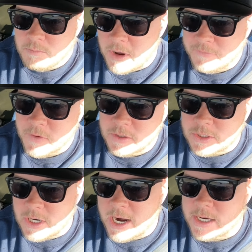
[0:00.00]
my
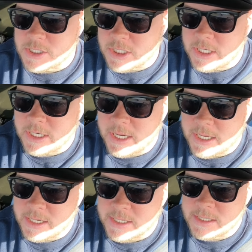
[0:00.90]
first strategy
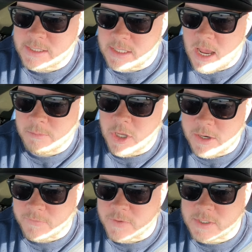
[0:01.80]
is I'm
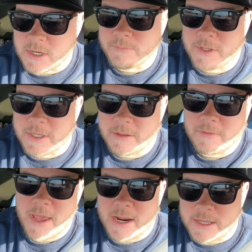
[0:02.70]
looking for
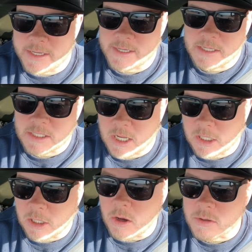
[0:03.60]
something that is
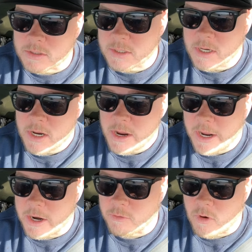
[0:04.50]
close
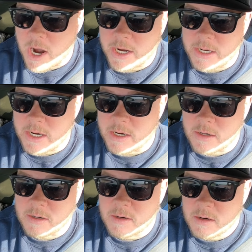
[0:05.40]
and right
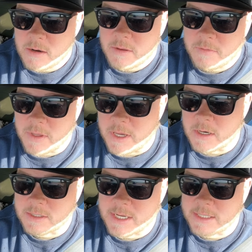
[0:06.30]
near the
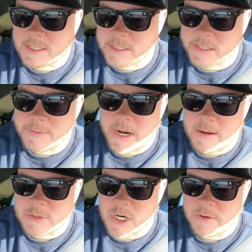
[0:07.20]
interstate system that
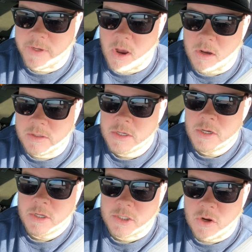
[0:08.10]
I'm driving on.
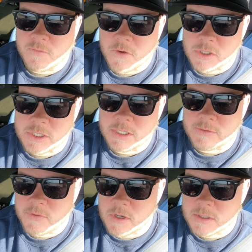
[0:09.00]
So first
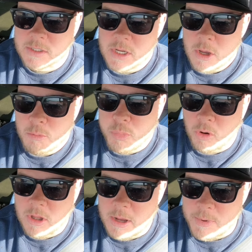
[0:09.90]
things first,
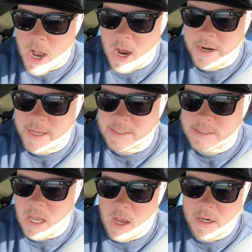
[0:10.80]
pull up
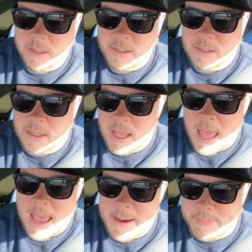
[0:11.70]
onX Hunt
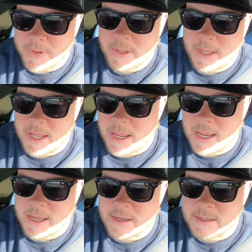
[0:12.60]
app
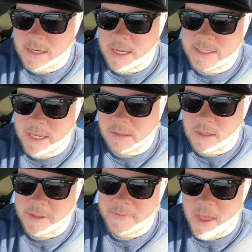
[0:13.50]
and I take a
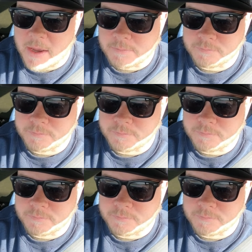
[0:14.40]
look at that.